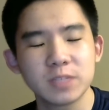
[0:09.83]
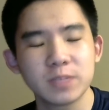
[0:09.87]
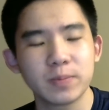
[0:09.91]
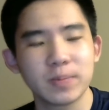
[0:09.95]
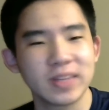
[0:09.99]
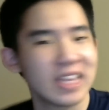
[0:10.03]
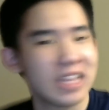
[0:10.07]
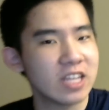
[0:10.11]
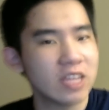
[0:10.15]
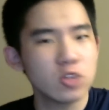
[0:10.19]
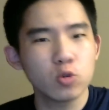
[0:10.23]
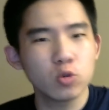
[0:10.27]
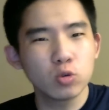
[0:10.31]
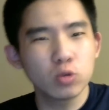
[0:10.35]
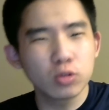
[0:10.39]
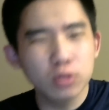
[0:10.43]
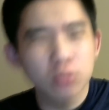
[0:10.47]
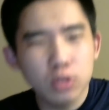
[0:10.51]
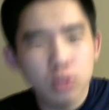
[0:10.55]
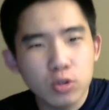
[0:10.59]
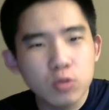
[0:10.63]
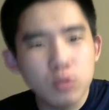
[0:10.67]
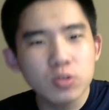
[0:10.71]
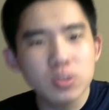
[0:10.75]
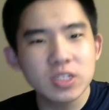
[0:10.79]
but then you
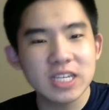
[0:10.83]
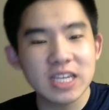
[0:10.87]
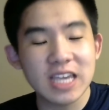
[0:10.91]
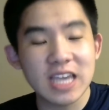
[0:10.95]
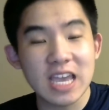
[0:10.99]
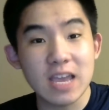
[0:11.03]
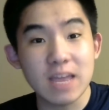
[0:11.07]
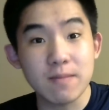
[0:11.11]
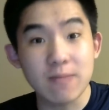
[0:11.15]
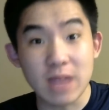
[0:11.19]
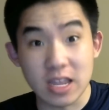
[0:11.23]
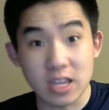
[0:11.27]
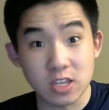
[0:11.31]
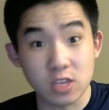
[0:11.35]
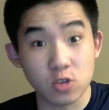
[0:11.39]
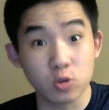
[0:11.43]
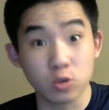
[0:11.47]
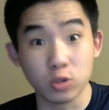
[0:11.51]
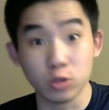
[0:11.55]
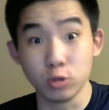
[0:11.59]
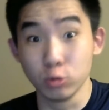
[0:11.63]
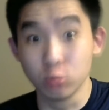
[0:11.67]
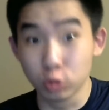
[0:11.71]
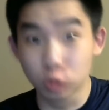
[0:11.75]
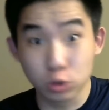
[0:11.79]
lose a game and you
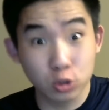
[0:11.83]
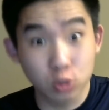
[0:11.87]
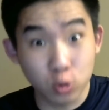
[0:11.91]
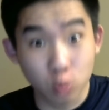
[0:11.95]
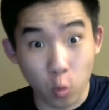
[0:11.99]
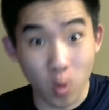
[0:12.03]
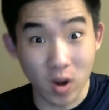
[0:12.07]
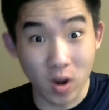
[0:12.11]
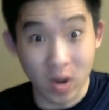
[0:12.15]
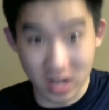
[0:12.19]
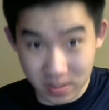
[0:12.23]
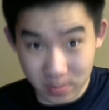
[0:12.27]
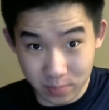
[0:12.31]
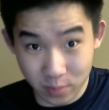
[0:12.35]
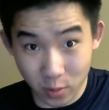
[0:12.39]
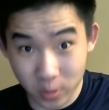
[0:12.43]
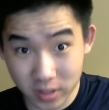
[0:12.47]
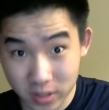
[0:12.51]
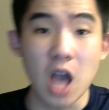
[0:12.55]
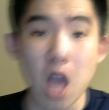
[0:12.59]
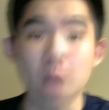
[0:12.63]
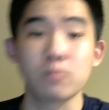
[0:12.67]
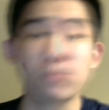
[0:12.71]
lose 20 points.